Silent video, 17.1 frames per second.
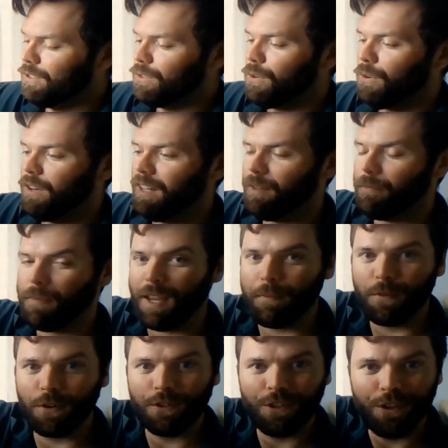toilet
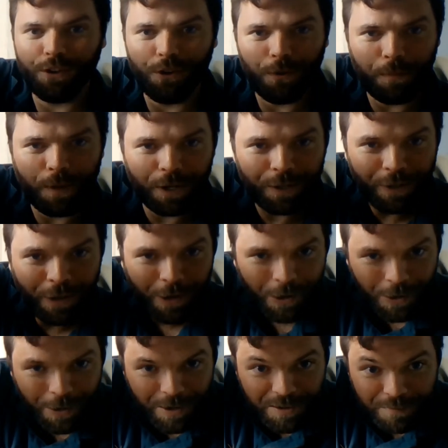paper tube
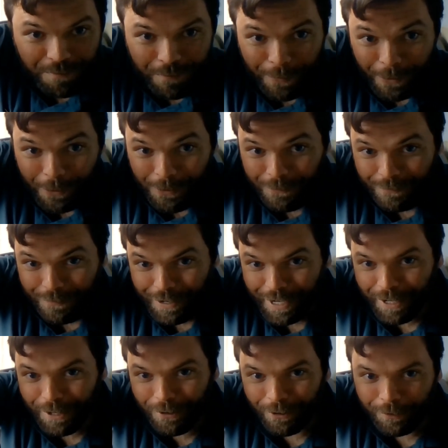bird
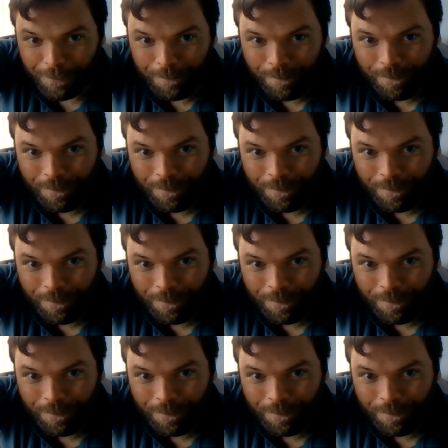feeder.